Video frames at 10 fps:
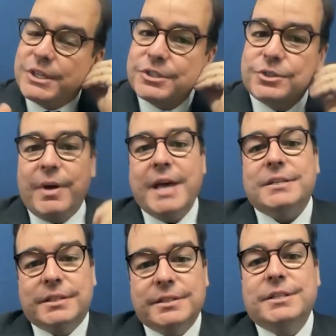just to
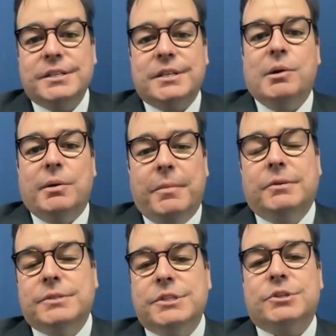ask this uh,
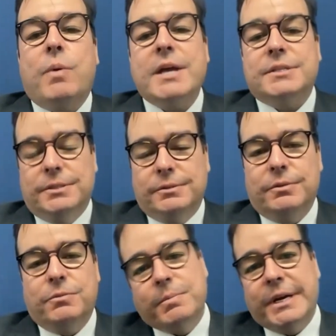about this question.